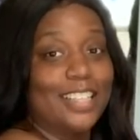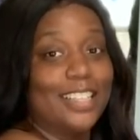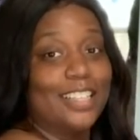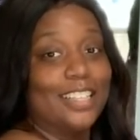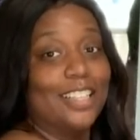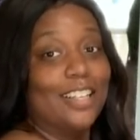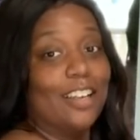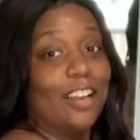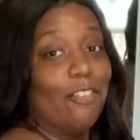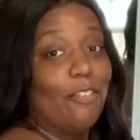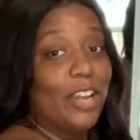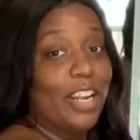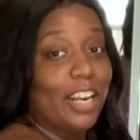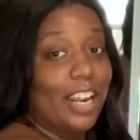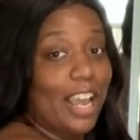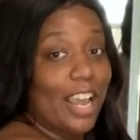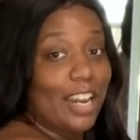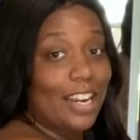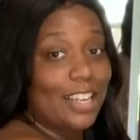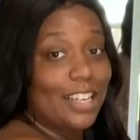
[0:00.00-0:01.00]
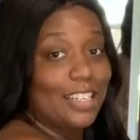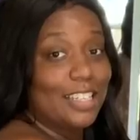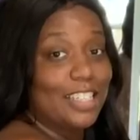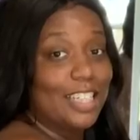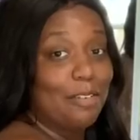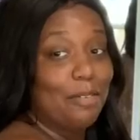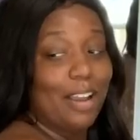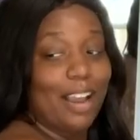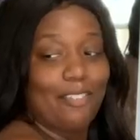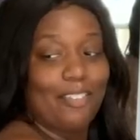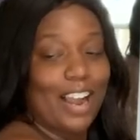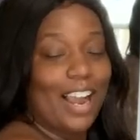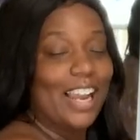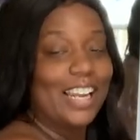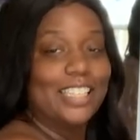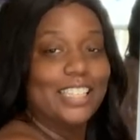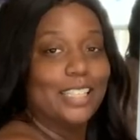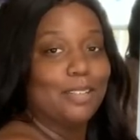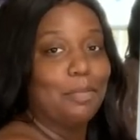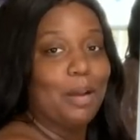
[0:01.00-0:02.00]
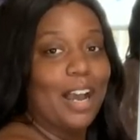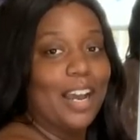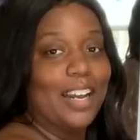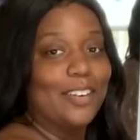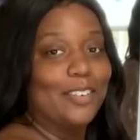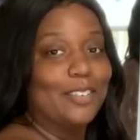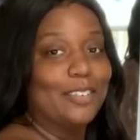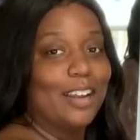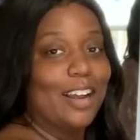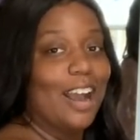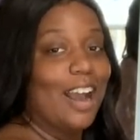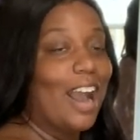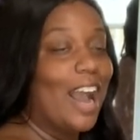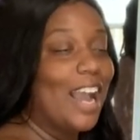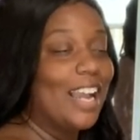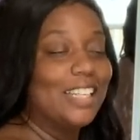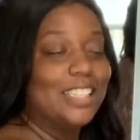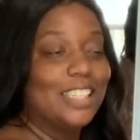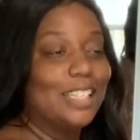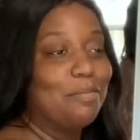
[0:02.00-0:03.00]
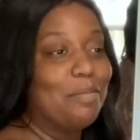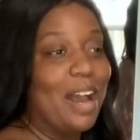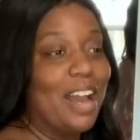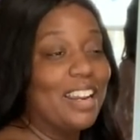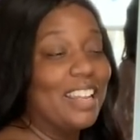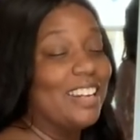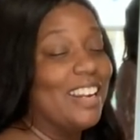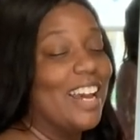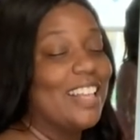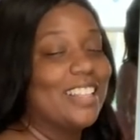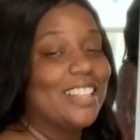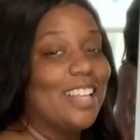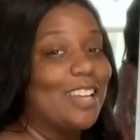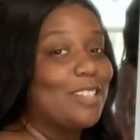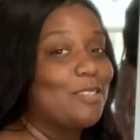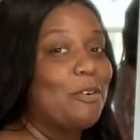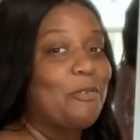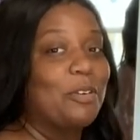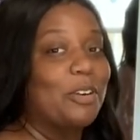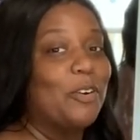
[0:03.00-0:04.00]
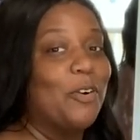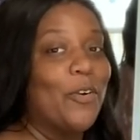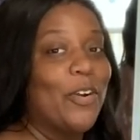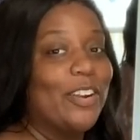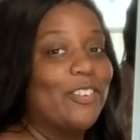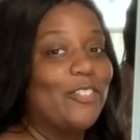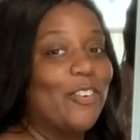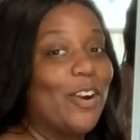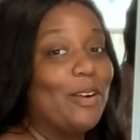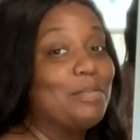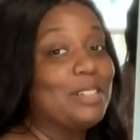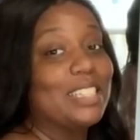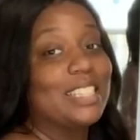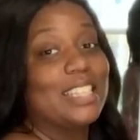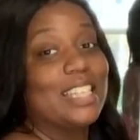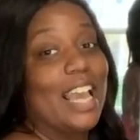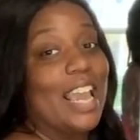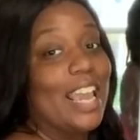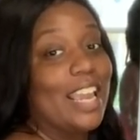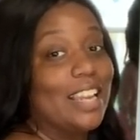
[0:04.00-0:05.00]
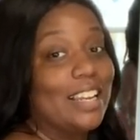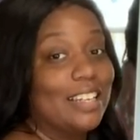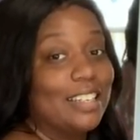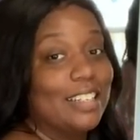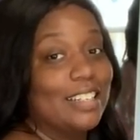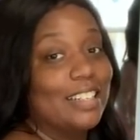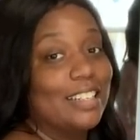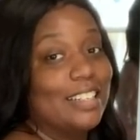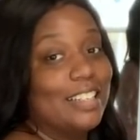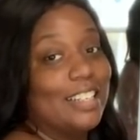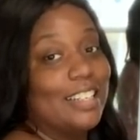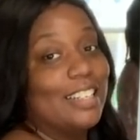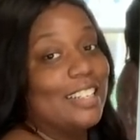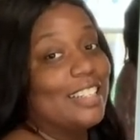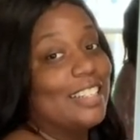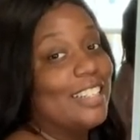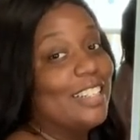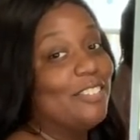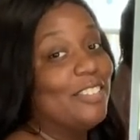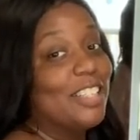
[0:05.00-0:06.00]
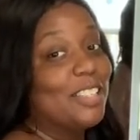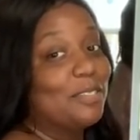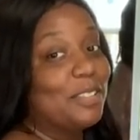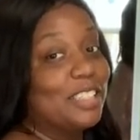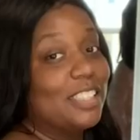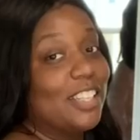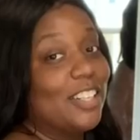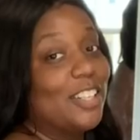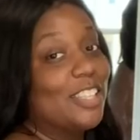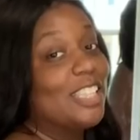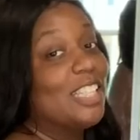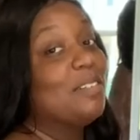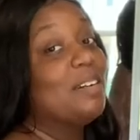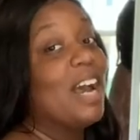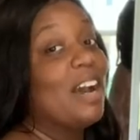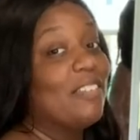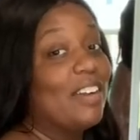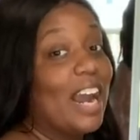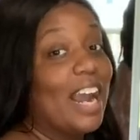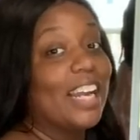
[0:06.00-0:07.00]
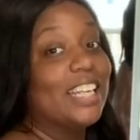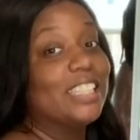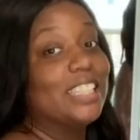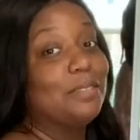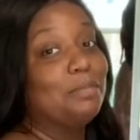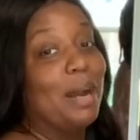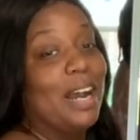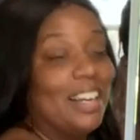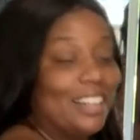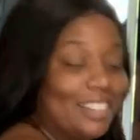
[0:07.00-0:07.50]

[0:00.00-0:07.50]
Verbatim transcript: look, if we didn't have this, she would have an IG body. An IG body. Not that that's what we're going for. I'm just saying. If this was here, she would have an IG body.